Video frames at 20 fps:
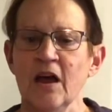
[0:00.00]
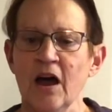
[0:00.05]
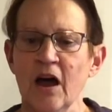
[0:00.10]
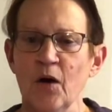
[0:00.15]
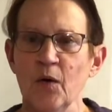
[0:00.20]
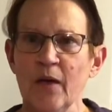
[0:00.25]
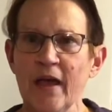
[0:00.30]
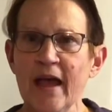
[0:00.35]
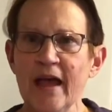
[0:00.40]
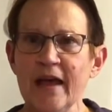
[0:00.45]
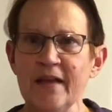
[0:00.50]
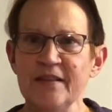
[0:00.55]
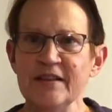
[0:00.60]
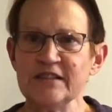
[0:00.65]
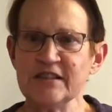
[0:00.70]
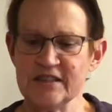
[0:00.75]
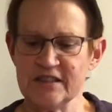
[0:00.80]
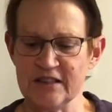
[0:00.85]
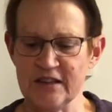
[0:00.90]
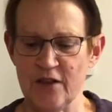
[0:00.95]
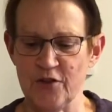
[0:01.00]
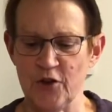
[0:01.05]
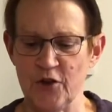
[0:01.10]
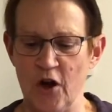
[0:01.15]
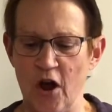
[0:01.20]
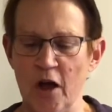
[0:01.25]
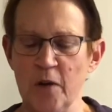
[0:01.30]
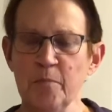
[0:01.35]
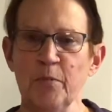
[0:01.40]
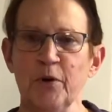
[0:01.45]
Okay, this is another
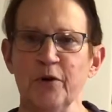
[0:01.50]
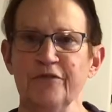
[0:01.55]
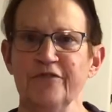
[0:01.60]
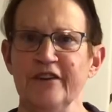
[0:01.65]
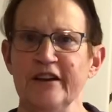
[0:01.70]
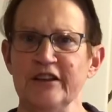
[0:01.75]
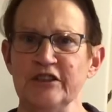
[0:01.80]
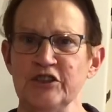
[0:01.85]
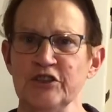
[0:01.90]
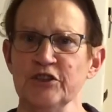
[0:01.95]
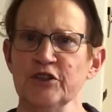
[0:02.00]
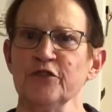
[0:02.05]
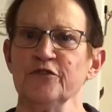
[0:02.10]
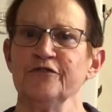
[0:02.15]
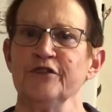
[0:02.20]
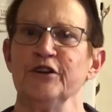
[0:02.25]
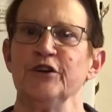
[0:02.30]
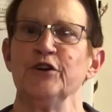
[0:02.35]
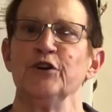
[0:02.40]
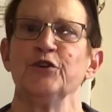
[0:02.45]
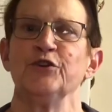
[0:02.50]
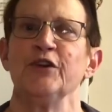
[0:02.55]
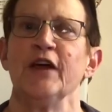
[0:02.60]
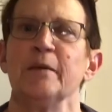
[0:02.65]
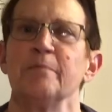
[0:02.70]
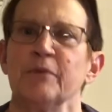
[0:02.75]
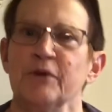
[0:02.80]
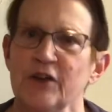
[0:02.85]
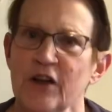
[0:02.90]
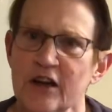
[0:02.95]
unprofessional
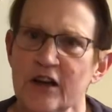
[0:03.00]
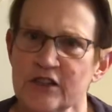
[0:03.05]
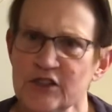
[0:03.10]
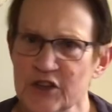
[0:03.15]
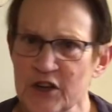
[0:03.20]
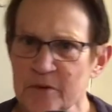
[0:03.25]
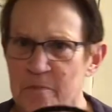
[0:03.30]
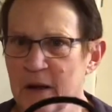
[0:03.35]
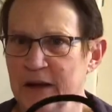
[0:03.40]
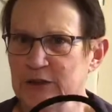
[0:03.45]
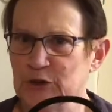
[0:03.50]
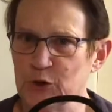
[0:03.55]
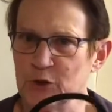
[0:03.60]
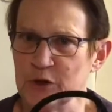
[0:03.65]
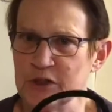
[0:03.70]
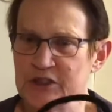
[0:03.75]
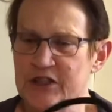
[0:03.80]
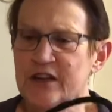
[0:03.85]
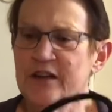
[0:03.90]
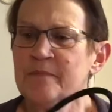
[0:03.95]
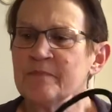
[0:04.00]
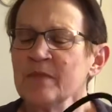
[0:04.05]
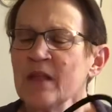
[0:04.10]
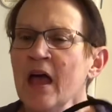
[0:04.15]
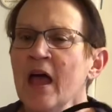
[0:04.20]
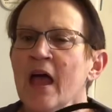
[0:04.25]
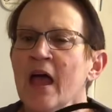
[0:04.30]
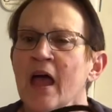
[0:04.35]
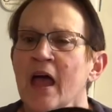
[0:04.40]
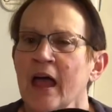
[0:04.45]
videotape production by Georgia,
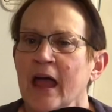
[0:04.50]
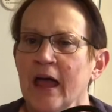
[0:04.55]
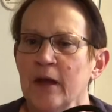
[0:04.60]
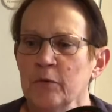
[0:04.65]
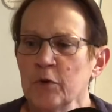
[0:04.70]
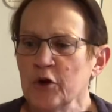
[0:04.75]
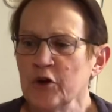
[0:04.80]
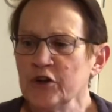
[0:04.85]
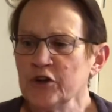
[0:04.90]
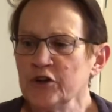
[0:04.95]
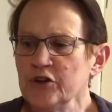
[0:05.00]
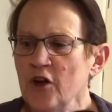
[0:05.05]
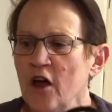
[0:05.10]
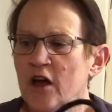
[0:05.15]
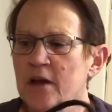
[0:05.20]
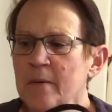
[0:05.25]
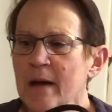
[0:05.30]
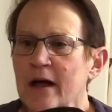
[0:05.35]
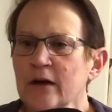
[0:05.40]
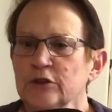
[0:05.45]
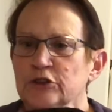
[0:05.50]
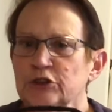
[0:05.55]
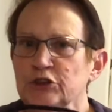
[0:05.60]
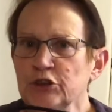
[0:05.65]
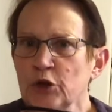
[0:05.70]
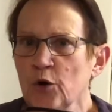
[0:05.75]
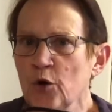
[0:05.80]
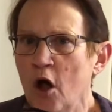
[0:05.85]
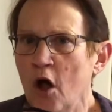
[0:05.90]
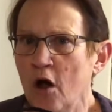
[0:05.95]
and we're going to talk about
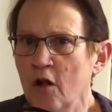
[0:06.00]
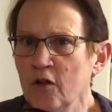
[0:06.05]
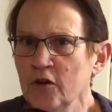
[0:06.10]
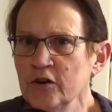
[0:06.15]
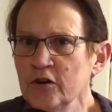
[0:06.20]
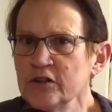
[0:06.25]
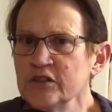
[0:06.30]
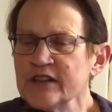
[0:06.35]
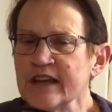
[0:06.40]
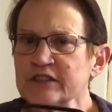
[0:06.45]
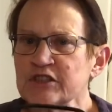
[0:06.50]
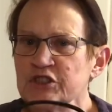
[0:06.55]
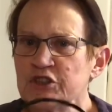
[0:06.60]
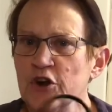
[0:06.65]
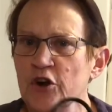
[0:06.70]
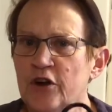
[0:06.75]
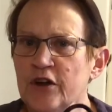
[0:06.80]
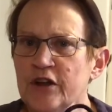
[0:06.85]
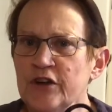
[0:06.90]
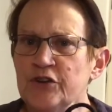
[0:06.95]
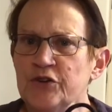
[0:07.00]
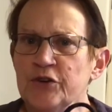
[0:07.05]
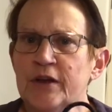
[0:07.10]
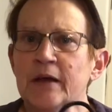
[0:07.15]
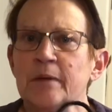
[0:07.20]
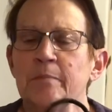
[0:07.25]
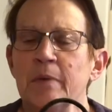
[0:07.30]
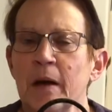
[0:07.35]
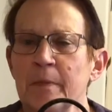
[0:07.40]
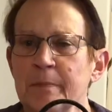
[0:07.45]
show collars and starting to
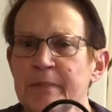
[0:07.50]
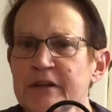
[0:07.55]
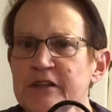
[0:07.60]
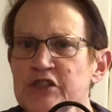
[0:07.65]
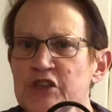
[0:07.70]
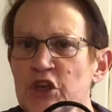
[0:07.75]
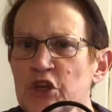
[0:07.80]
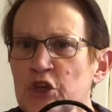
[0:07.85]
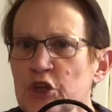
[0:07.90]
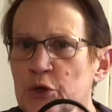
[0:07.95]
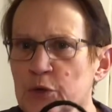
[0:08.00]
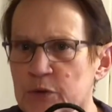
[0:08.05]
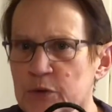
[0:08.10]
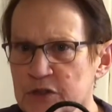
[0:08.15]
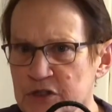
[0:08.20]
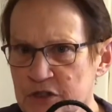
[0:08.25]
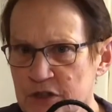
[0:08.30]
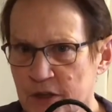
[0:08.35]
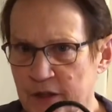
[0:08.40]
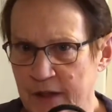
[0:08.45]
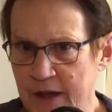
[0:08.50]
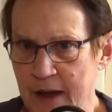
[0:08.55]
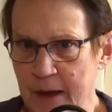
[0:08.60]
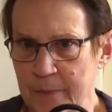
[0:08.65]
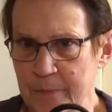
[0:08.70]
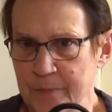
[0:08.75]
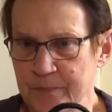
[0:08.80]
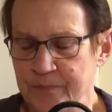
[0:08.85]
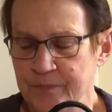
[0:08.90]
get puppies used to them.